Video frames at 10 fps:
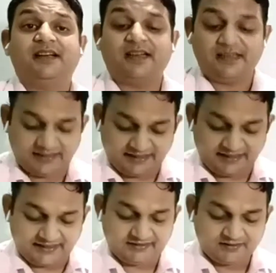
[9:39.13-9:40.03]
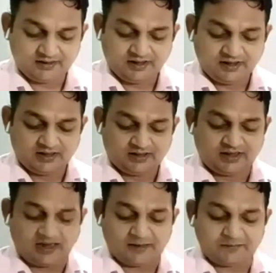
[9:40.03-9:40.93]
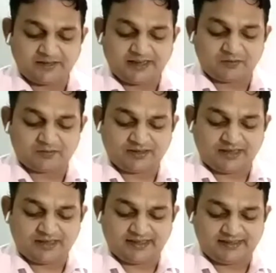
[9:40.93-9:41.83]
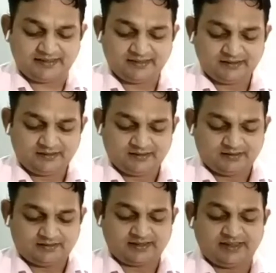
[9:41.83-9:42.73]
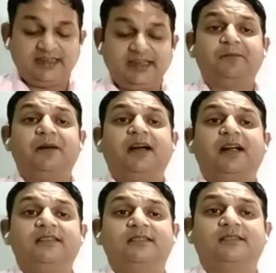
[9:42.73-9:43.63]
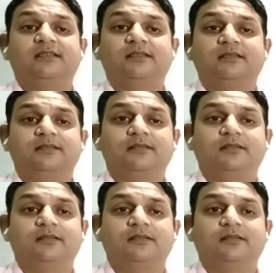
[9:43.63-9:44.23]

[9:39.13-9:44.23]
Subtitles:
air contains carbon dioxide. The green plants